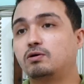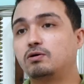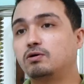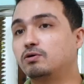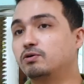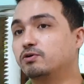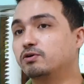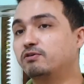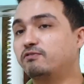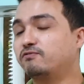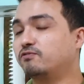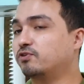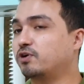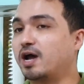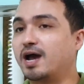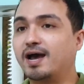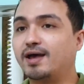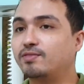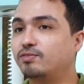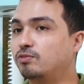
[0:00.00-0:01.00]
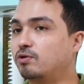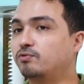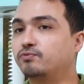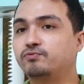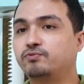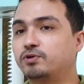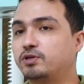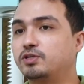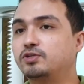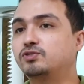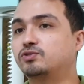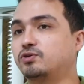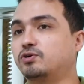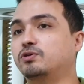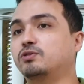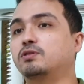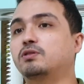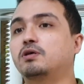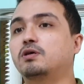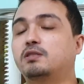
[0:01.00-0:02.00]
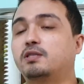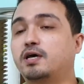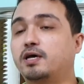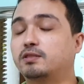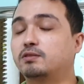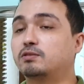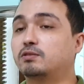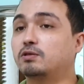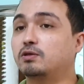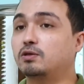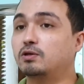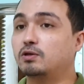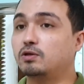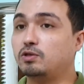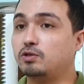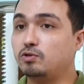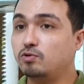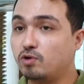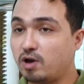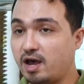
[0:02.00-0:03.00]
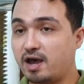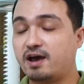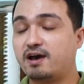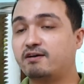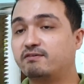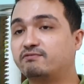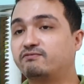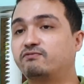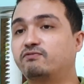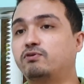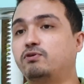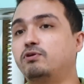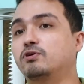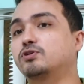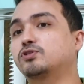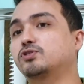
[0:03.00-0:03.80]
or for unknown reason that you have your